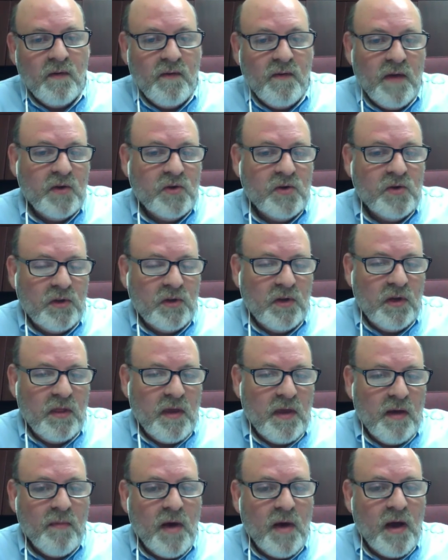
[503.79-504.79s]
eventually
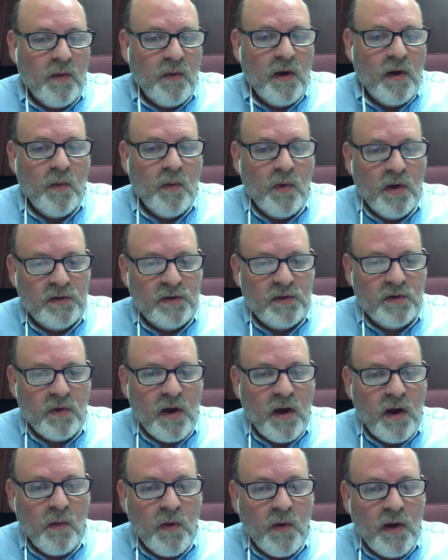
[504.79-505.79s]
that my way was the
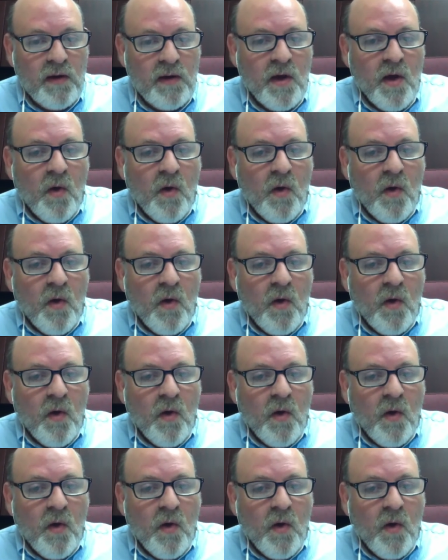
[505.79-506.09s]
right way,